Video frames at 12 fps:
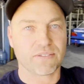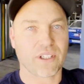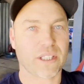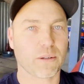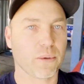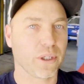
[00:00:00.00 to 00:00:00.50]

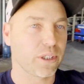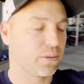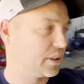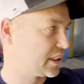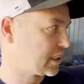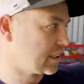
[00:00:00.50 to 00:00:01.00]
other work we
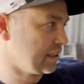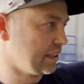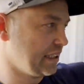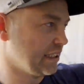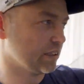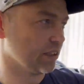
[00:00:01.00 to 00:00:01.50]
still
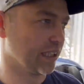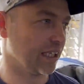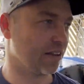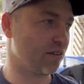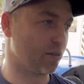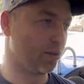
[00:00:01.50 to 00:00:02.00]
need to get
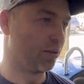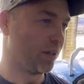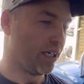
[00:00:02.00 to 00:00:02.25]
through,